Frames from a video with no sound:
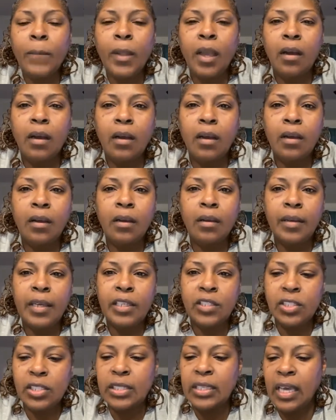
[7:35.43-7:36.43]
And
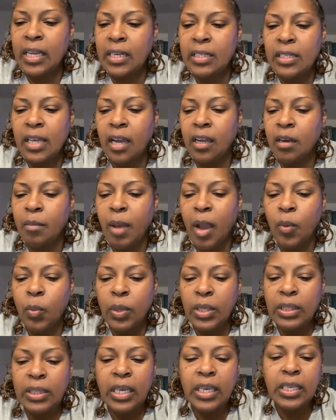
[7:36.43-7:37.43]
just kind of talking about
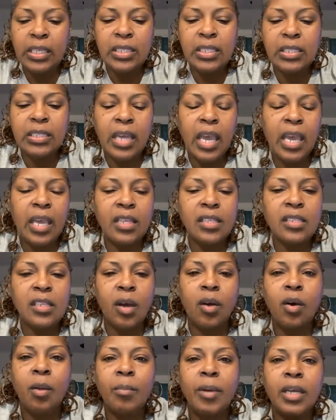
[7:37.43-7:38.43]
rethinking today. And
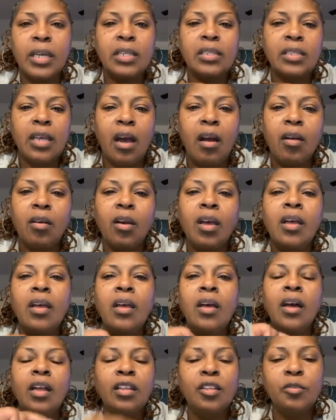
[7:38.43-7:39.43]
so I'm going to talk
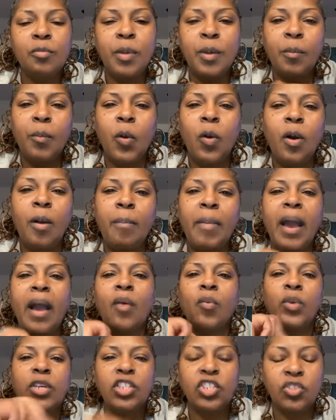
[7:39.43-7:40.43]
a little bit more
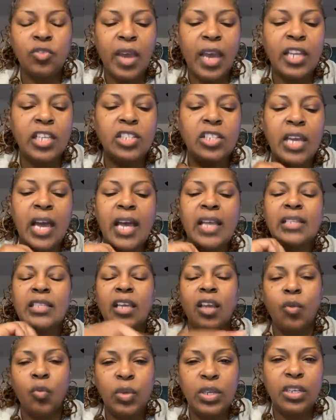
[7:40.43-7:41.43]
about
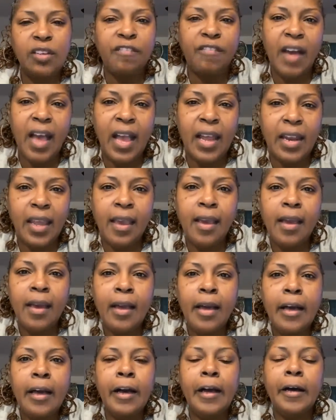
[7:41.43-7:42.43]
re-strategizing and redefining
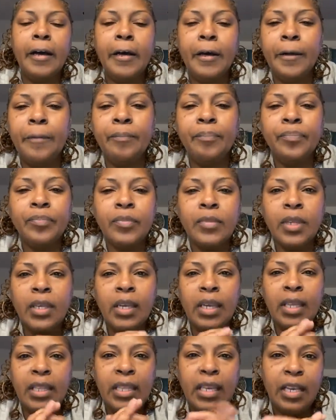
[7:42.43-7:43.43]

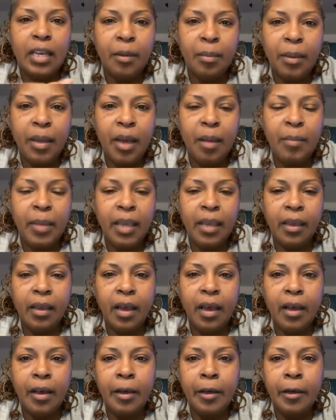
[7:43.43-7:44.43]
in the upcoming
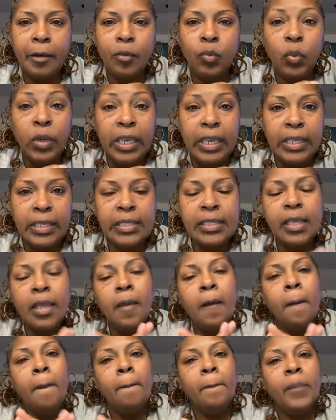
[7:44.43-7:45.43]
weeks.
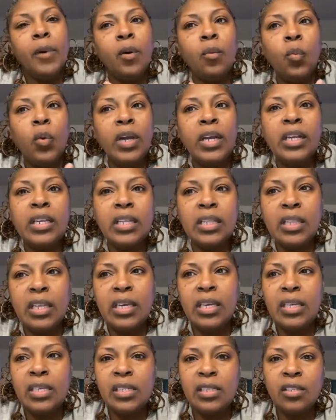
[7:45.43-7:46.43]
But one of the
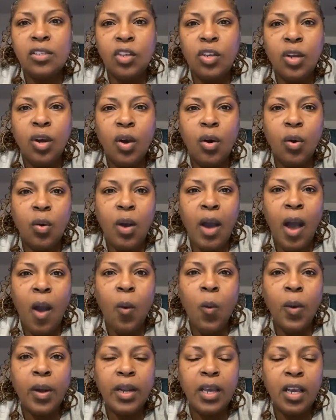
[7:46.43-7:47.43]
things, I
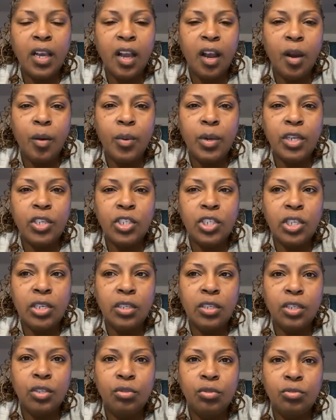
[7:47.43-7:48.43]
want to encourage
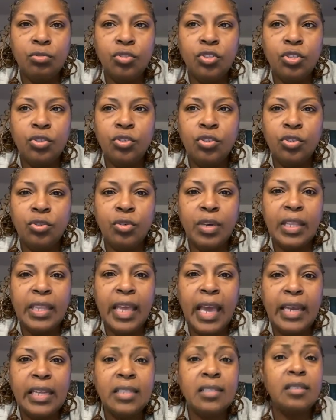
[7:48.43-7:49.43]
you to do, and
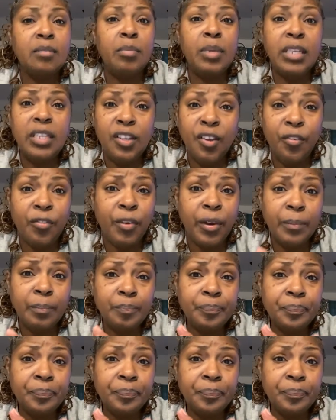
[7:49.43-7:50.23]
that is to be different.